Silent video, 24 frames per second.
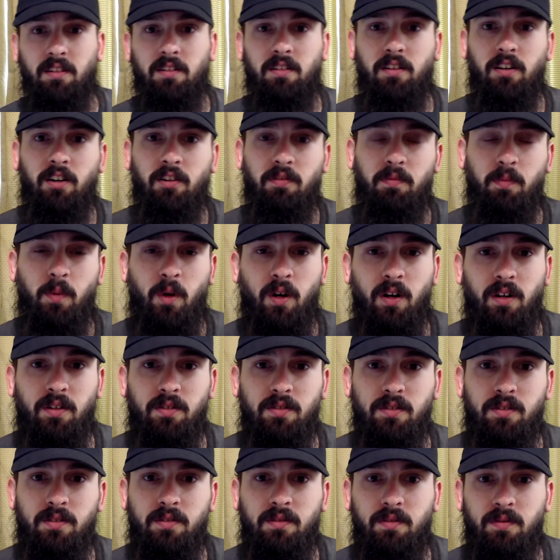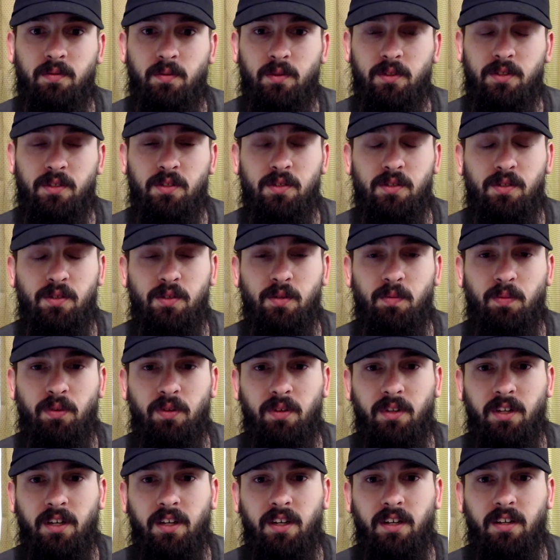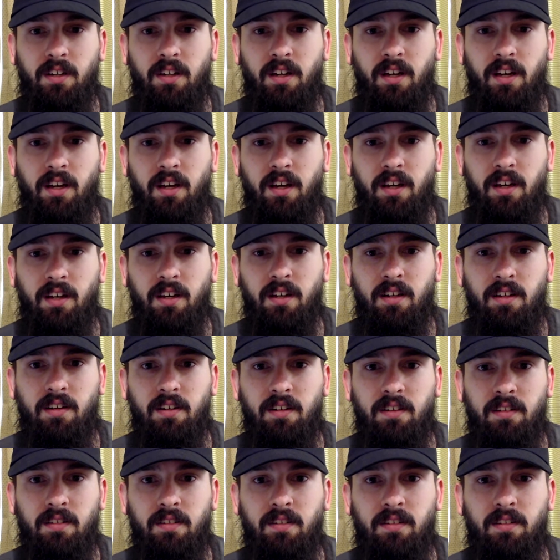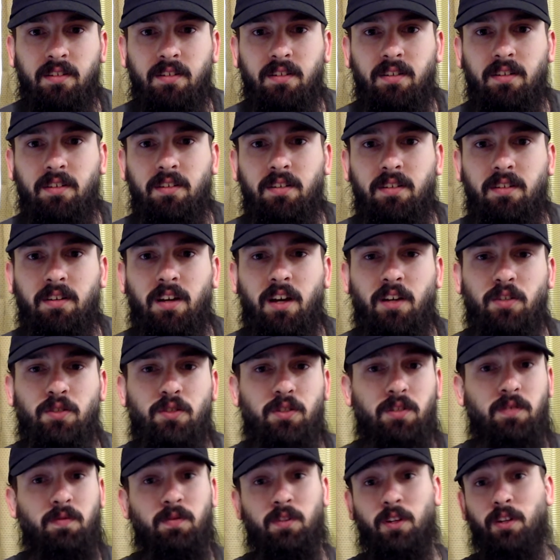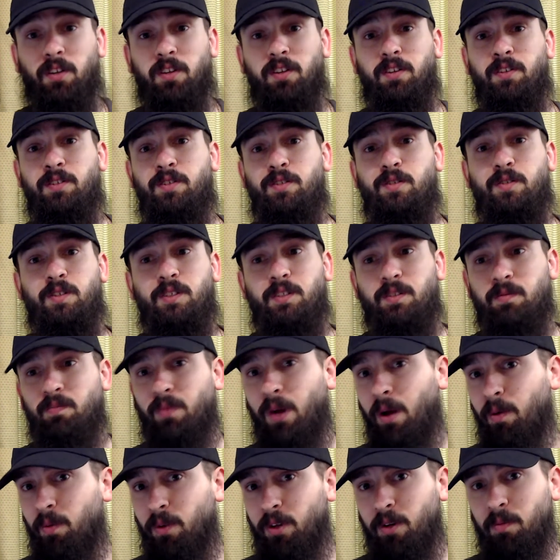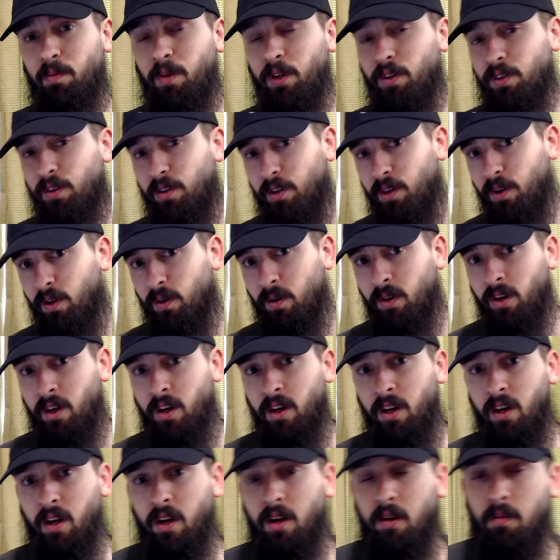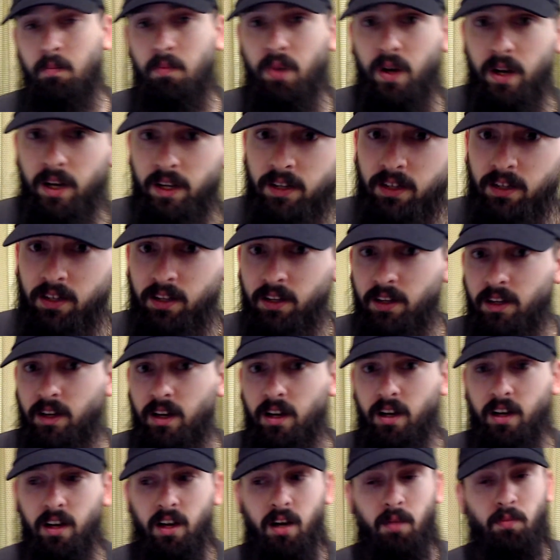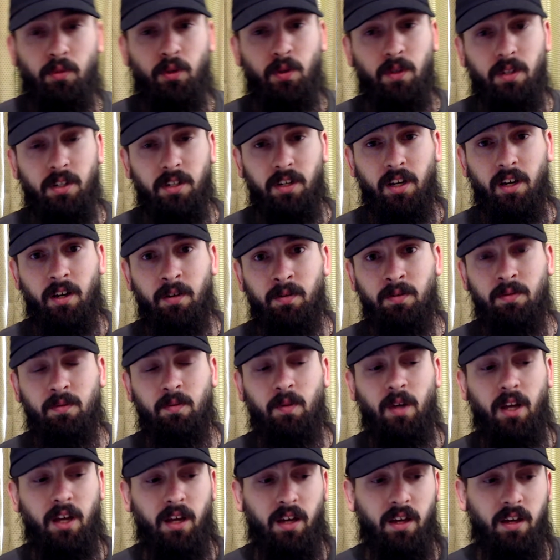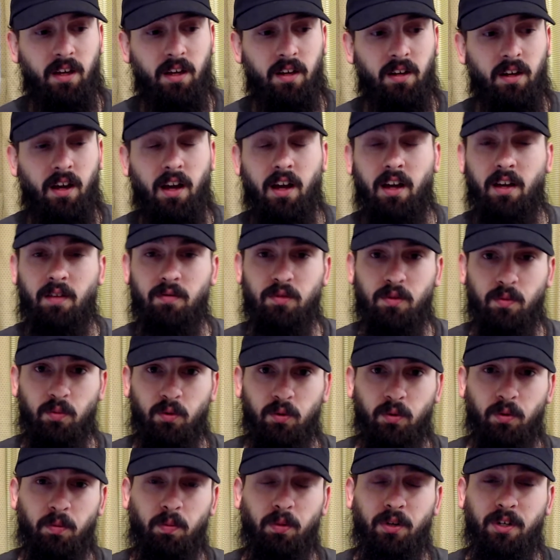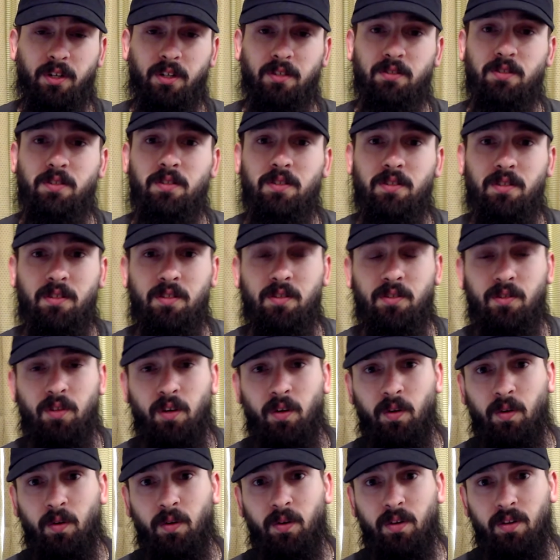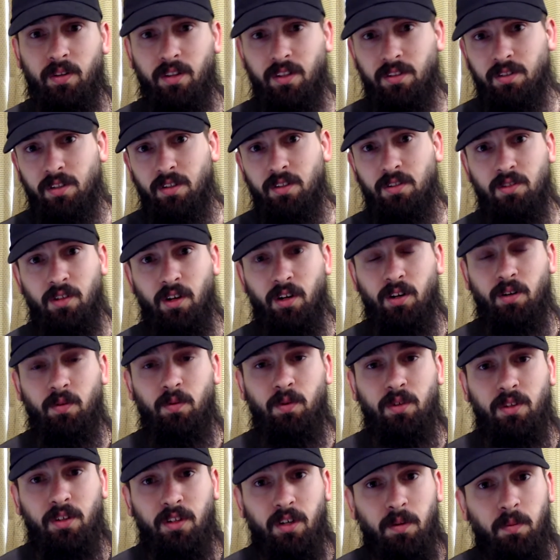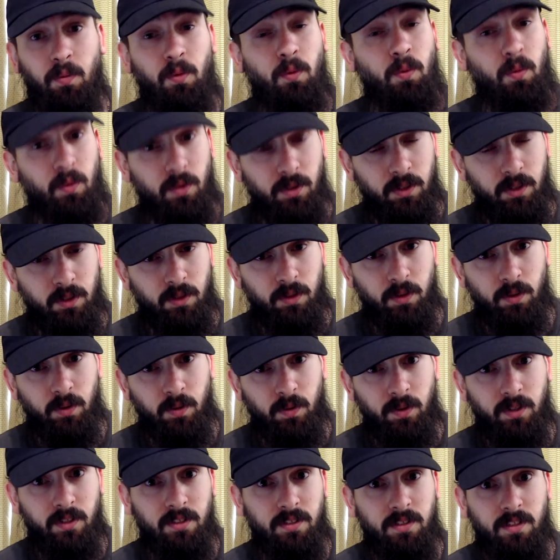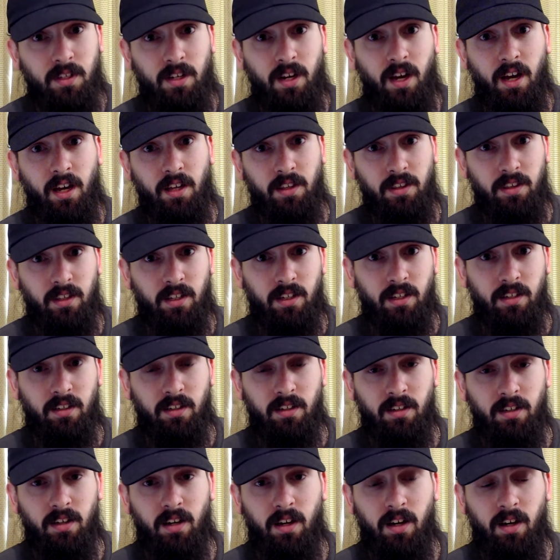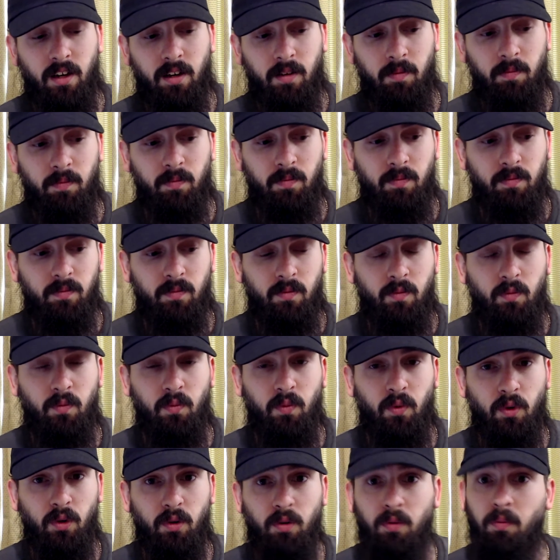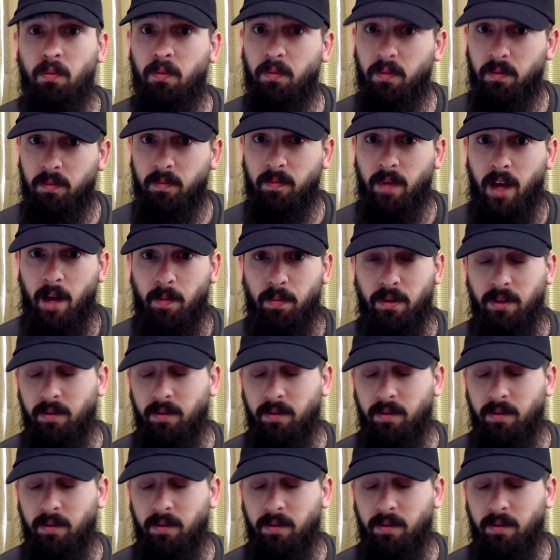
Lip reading: of March, which is super late, and I should have done this probably a month ago, but I'm doing it now, and I have some cool predictions, so let's get started with a couple really cool ones that I think will happen.